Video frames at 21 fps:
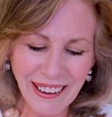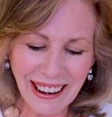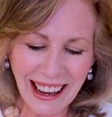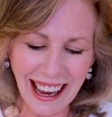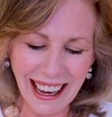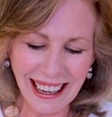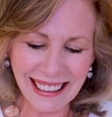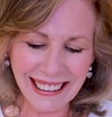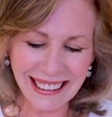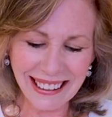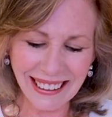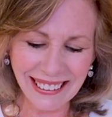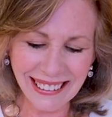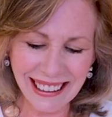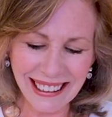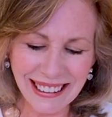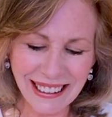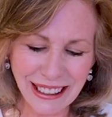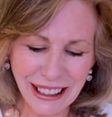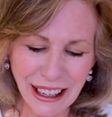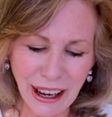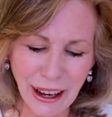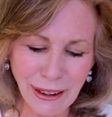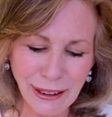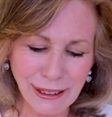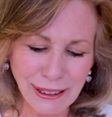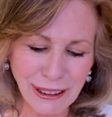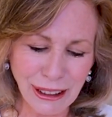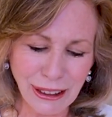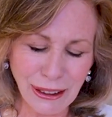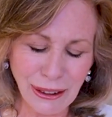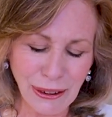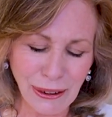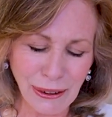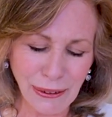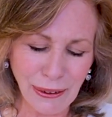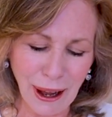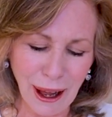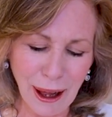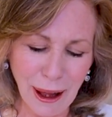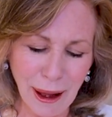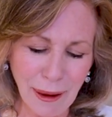okay, so let's go to
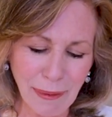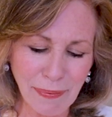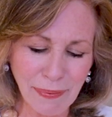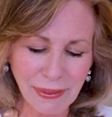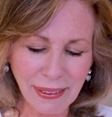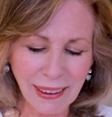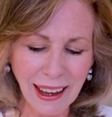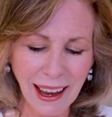um,